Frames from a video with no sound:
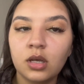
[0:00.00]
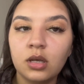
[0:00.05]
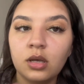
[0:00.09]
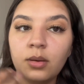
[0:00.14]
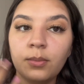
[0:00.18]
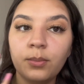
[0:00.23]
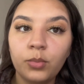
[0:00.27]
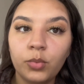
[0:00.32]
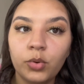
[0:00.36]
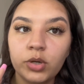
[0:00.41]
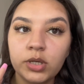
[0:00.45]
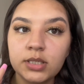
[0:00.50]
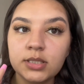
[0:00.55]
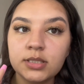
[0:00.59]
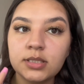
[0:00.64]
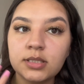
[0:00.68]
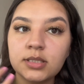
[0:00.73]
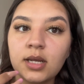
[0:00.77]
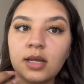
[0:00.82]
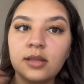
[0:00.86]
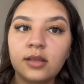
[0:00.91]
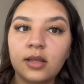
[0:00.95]

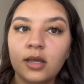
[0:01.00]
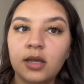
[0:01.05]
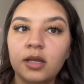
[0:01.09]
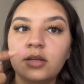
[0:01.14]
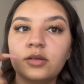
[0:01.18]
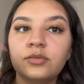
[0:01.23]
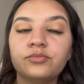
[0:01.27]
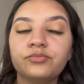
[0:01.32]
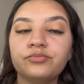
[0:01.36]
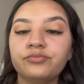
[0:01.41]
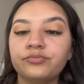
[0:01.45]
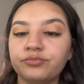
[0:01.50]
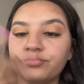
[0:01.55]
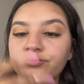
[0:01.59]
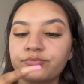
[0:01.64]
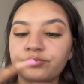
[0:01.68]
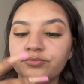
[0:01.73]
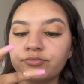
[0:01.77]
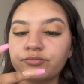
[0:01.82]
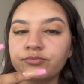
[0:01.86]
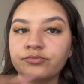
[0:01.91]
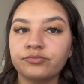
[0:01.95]
moist, and then
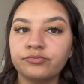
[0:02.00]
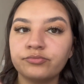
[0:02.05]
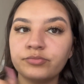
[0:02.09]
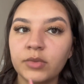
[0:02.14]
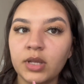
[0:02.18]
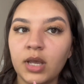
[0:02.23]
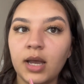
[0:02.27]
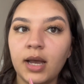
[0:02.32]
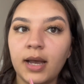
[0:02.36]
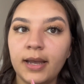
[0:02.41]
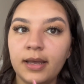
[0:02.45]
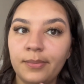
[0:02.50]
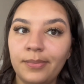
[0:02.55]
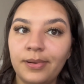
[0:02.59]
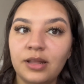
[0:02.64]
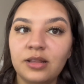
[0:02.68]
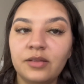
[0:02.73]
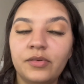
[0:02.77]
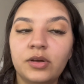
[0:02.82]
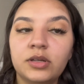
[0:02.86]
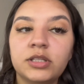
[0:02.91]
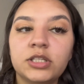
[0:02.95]
I apply
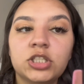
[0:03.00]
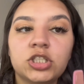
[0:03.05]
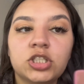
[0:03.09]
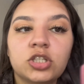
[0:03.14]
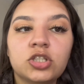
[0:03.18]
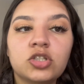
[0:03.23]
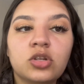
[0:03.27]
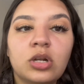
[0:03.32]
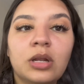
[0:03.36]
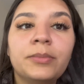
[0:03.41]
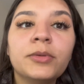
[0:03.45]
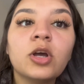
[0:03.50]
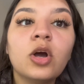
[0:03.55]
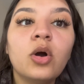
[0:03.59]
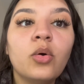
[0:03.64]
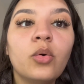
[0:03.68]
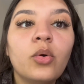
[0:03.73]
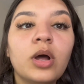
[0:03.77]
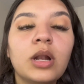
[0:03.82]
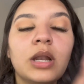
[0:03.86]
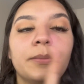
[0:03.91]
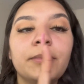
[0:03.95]
the foundation. So let me
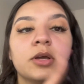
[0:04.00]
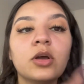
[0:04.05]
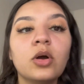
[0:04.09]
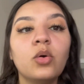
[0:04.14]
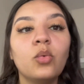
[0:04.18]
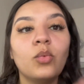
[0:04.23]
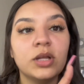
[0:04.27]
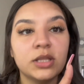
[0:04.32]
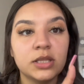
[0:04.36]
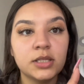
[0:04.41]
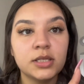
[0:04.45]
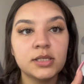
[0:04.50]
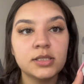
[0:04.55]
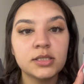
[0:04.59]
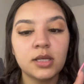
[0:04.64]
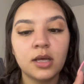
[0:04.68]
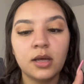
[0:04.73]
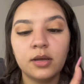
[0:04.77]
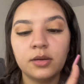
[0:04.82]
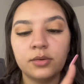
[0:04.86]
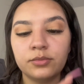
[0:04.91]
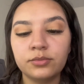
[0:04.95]
go wet this
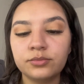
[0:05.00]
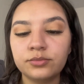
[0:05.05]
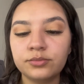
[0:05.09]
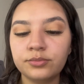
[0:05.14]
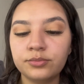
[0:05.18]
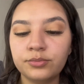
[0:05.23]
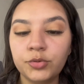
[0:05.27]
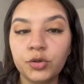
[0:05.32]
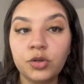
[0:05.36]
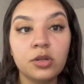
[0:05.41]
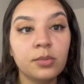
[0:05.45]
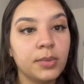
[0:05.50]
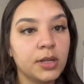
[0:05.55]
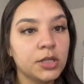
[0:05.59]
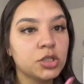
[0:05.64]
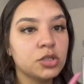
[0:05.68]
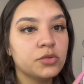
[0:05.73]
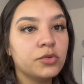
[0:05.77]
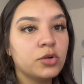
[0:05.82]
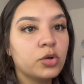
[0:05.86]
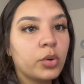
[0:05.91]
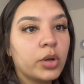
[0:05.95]
beauty
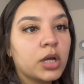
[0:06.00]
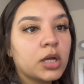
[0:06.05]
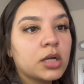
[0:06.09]
blender real quick.